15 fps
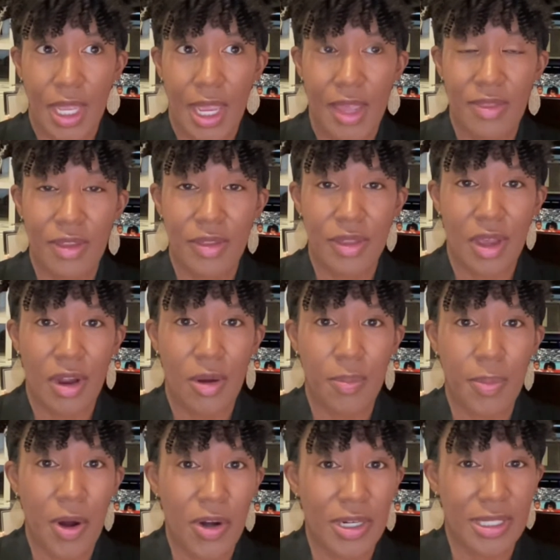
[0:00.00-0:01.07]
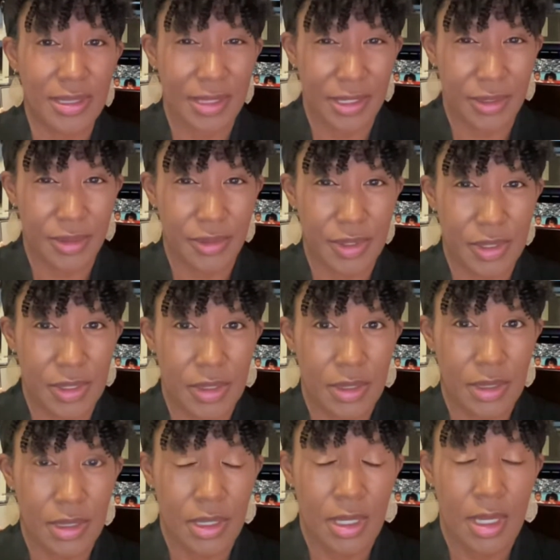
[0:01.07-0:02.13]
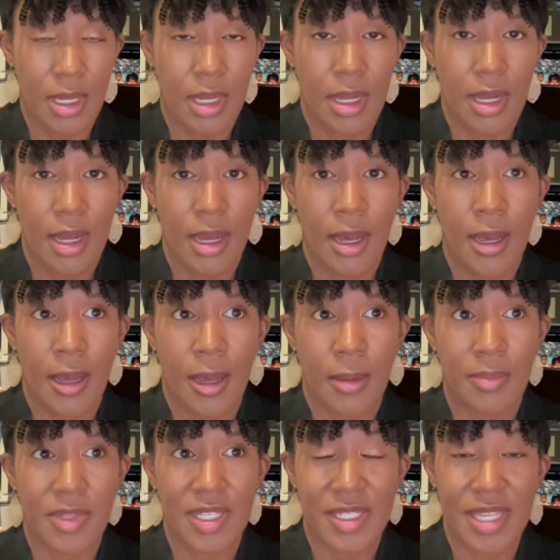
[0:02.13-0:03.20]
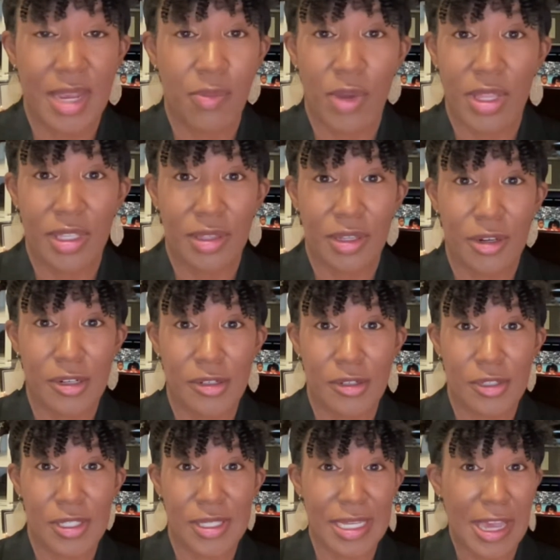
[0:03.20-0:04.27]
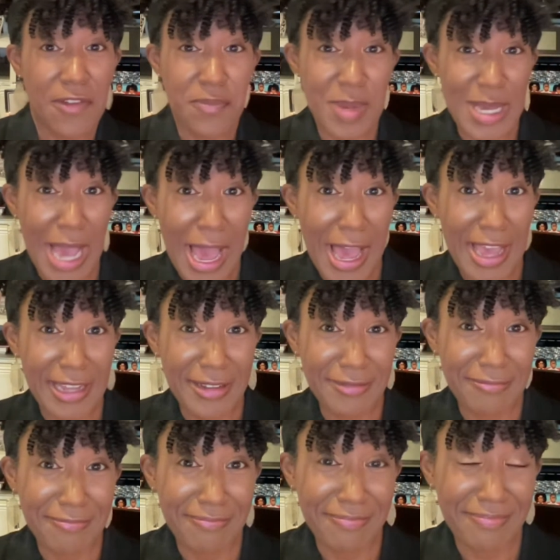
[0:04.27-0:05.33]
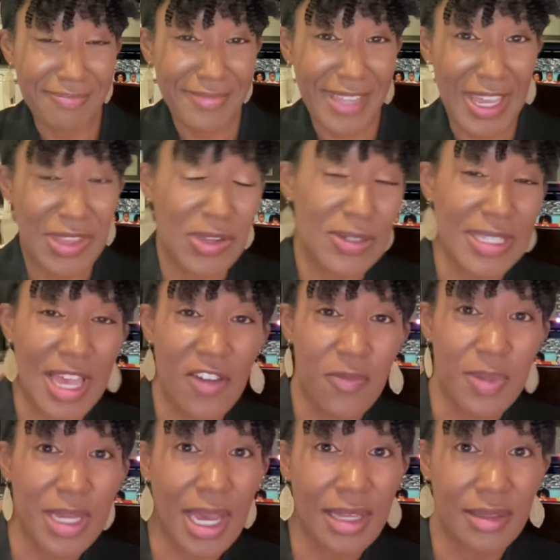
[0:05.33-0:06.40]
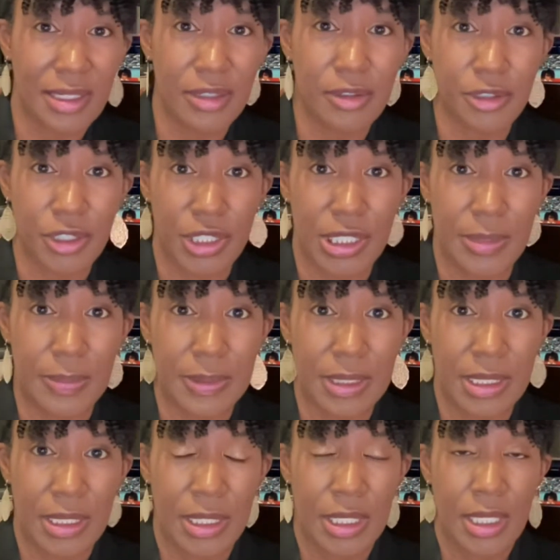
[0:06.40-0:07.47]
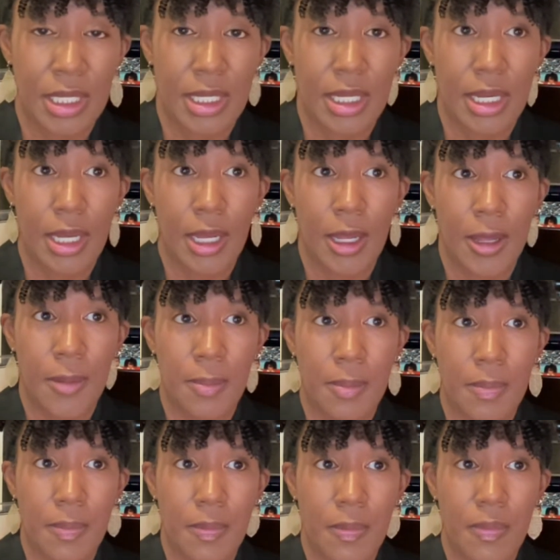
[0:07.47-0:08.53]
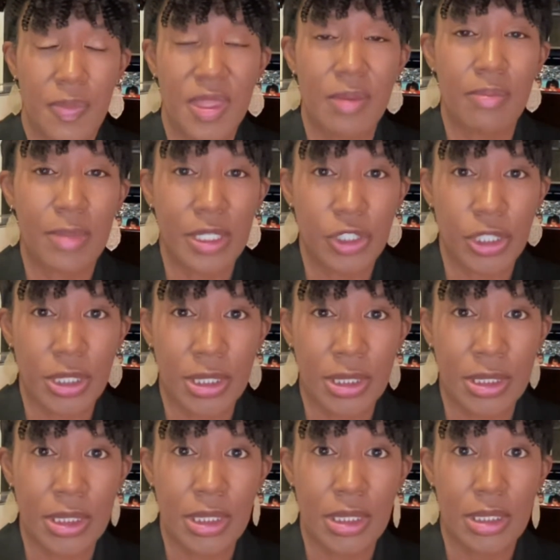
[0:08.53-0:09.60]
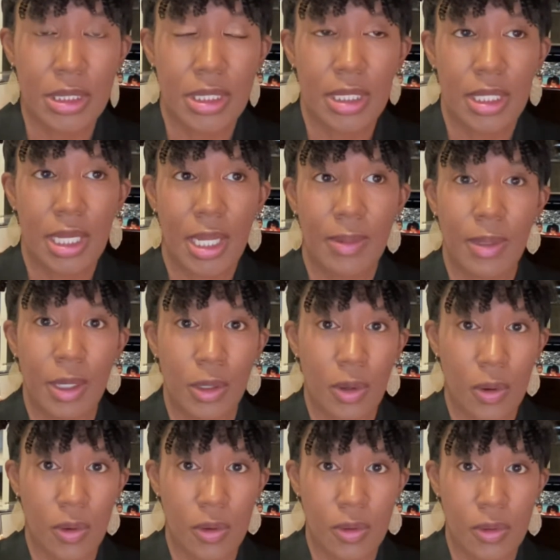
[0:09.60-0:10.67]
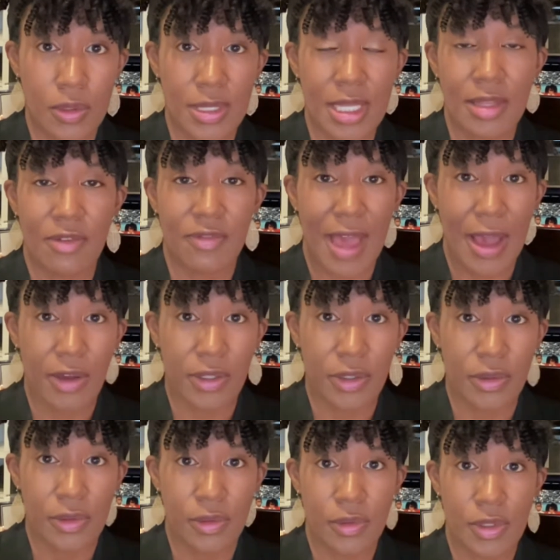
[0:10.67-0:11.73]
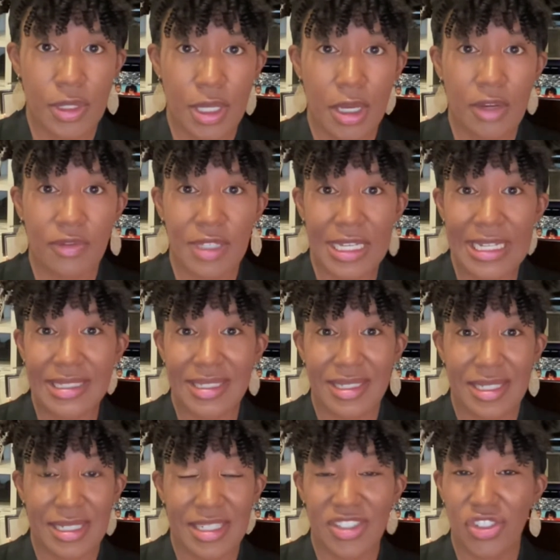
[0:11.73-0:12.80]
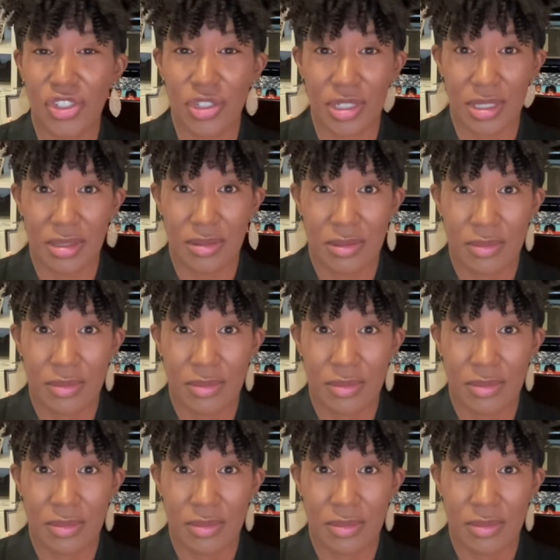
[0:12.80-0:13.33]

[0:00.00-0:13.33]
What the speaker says: and then there are party leaders. The same way that there's the FBI and there's FBI leadership. The mission and the goals and the values of the entity is good.